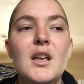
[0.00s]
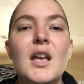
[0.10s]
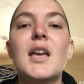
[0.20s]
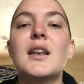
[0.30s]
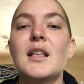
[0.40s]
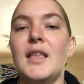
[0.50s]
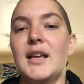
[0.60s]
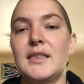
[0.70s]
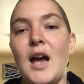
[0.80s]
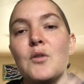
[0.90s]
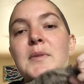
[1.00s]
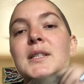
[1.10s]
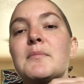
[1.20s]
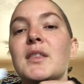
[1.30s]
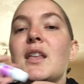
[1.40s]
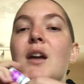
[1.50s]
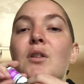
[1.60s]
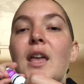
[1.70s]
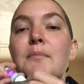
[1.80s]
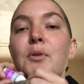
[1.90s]
it like that would be something that I would
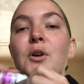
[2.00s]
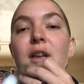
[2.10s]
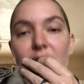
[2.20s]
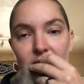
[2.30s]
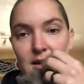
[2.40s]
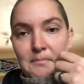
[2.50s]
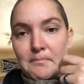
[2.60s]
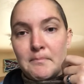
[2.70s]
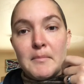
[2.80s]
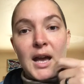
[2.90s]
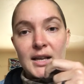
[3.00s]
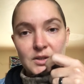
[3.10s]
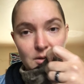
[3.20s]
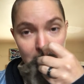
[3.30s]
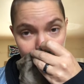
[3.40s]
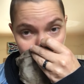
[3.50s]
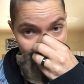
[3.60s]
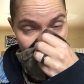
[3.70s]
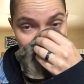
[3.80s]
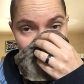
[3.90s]
like put in a mask or
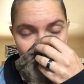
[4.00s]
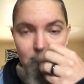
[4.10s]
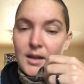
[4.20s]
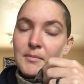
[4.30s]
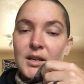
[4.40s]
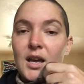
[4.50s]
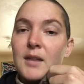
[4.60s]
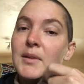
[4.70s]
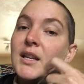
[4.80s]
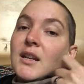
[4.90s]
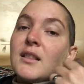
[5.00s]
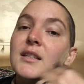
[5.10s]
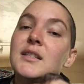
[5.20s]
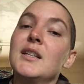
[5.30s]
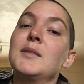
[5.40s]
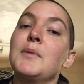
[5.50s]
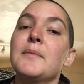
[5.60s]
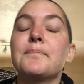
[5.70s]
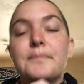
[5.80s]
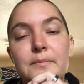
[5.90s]
bandana. I mean, not a bandana these days, but
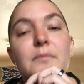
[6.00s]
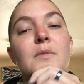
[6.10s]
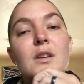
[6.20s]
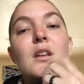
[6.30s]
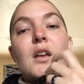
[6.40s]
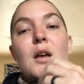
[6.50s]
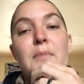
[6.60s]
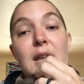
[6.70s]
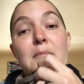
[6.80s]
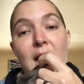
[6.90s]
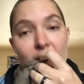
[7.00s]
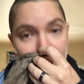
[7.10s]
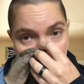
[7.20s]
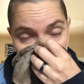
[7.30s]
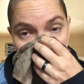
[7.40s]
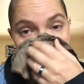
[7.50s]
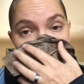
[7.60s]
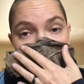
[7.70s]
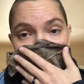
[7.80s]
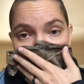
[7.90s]
in a mask and like
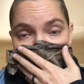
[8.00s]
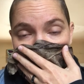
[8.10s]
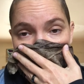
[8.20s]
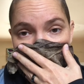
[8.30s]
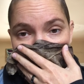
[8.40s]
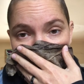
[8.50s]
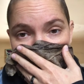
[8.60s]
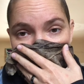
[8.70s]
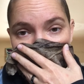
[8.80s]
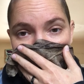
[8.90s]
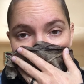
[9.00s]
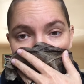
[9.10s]
cover my face with it.